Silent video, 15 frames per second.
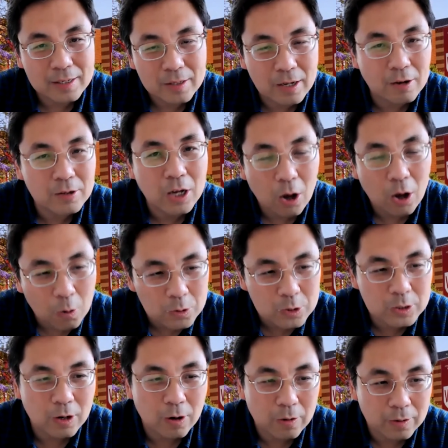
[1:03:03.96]
not the whole
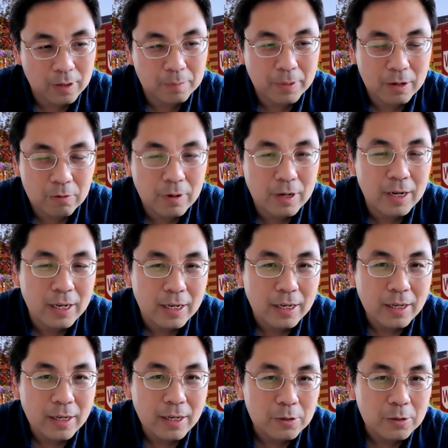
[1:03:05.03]
story, but really
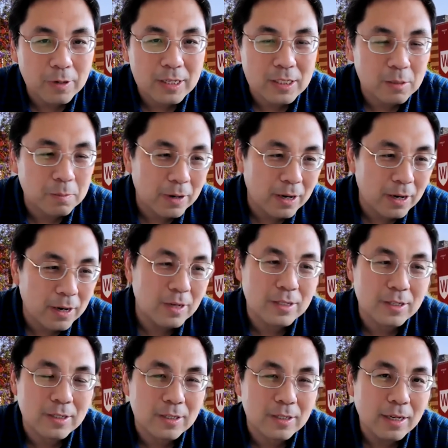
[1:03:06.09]
to
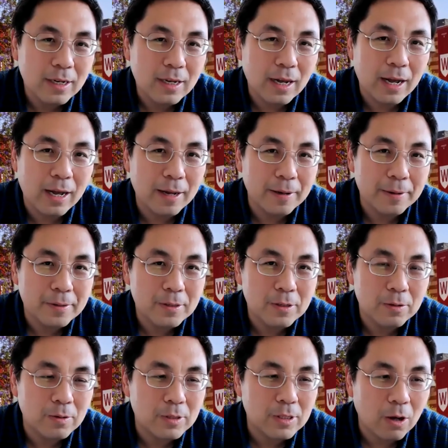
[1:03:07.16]
experience
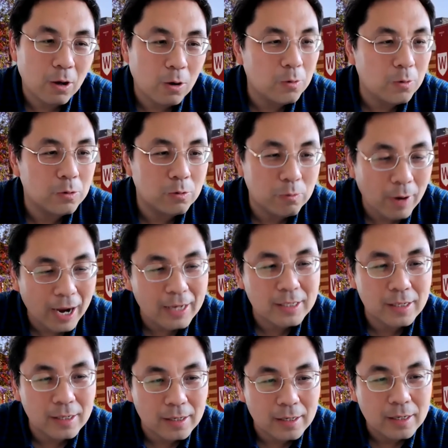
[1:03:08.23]
the whole
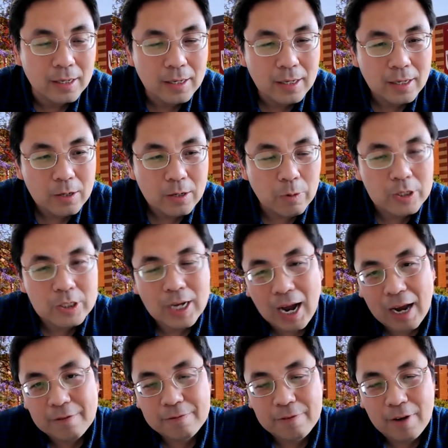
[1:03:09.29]
writing, which
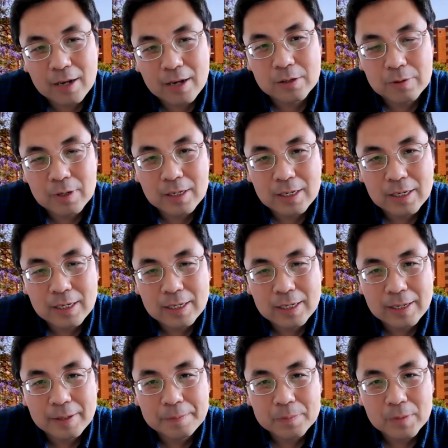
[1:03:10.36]
I found really
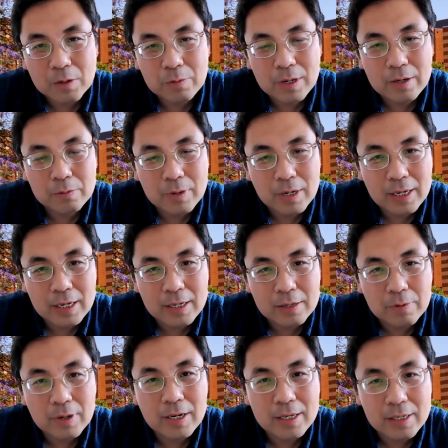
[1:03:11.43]

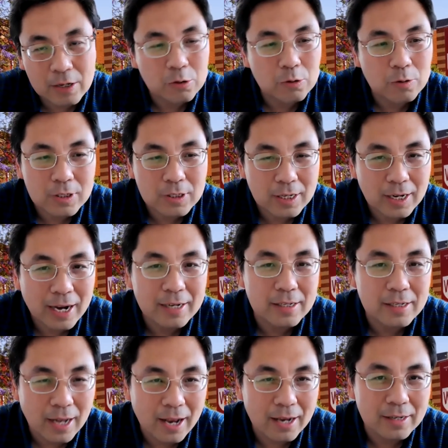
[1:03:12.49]
interesting
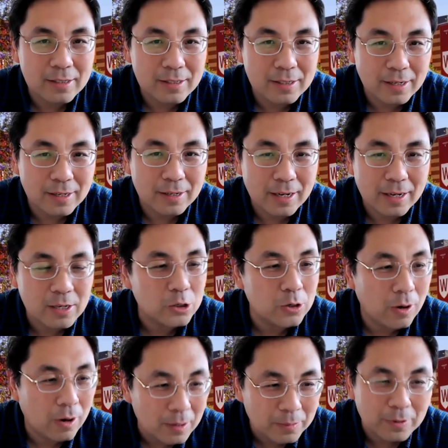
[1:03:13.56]
and
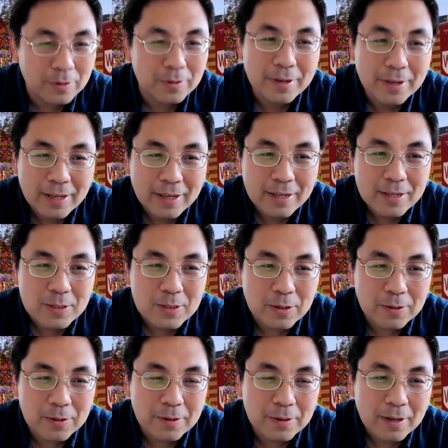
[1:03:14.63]
enjoyable.
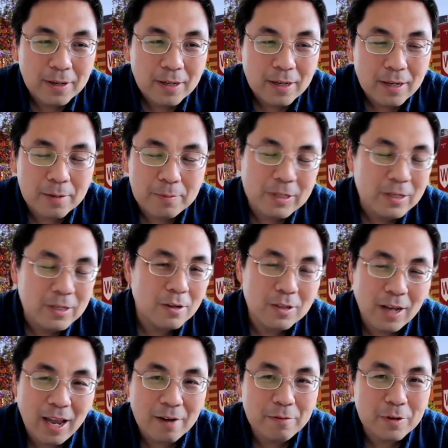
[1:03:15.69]
So, but not
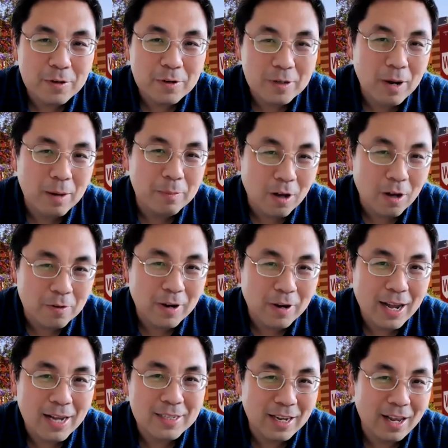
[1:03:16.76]
every web novel
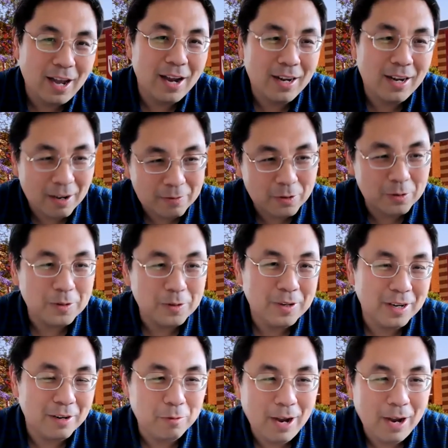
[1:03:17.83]
has high-level
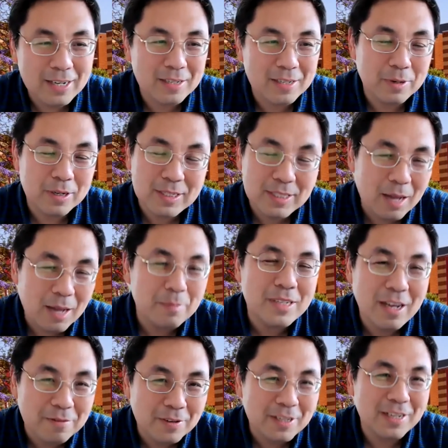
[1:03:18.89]
writing, but some
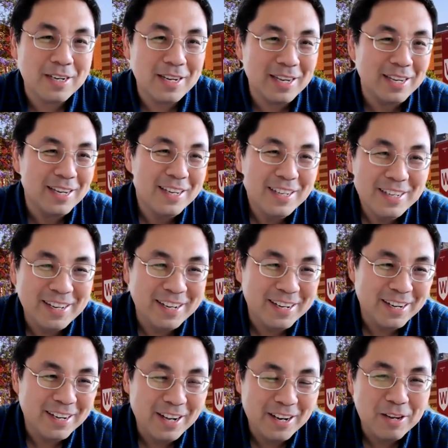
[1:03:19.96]
definitely
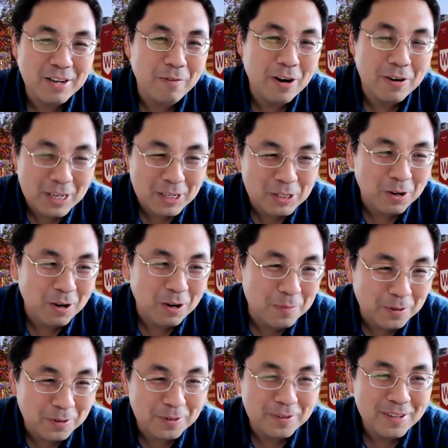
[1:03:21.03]
are very
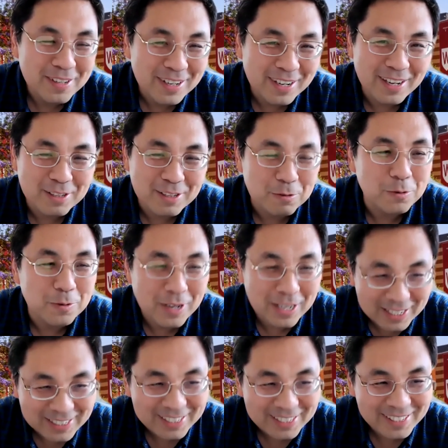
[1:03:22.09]
enjoyable to read.